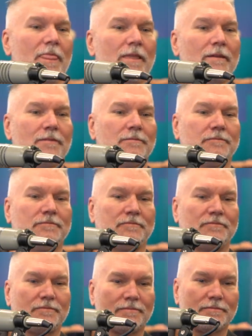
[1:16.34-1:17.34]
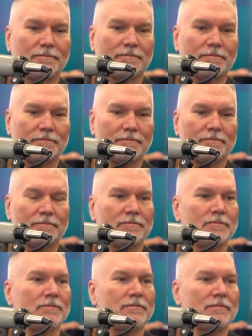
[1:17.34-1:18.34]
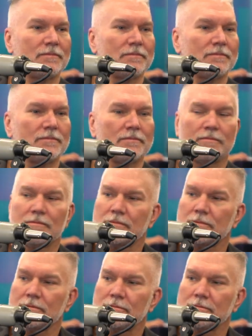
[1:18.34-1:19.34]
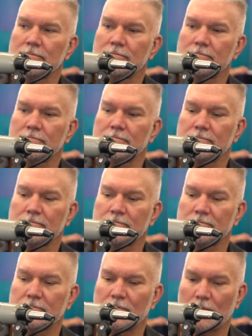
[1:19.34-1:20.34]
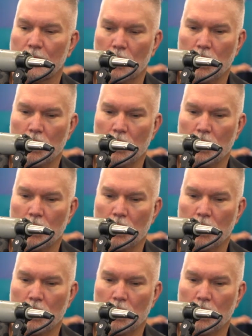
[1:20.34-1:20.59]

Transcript: [no speech]